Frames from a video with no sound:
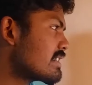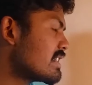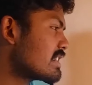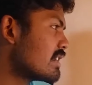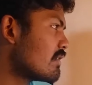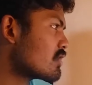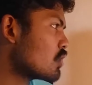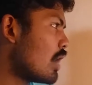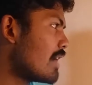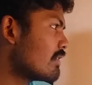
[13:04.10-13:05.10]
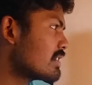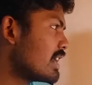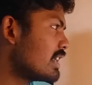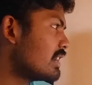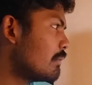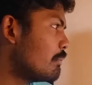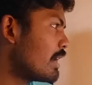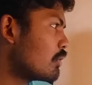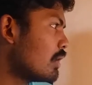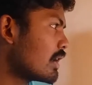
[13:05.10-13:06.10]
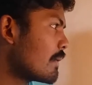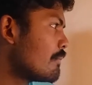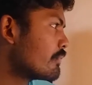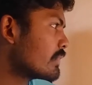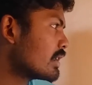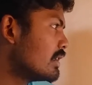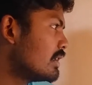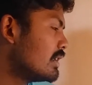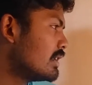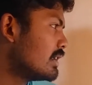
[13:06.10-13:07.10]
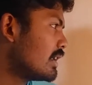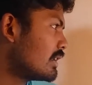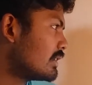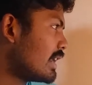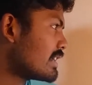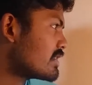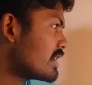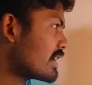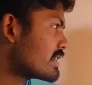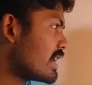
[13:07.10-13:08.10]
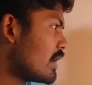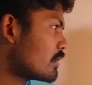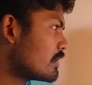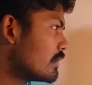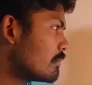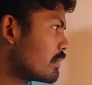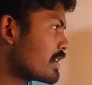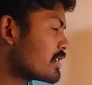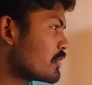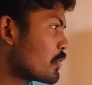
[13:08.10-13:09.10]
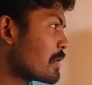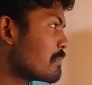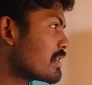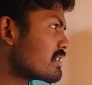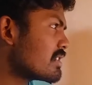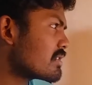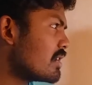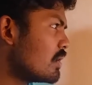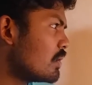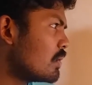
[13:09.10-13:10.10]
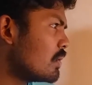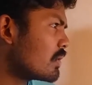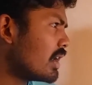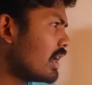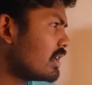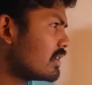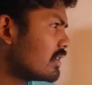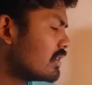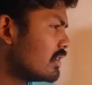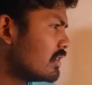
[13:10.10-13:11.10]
60 silver so I will take the big one that checks out pleasure doing business okay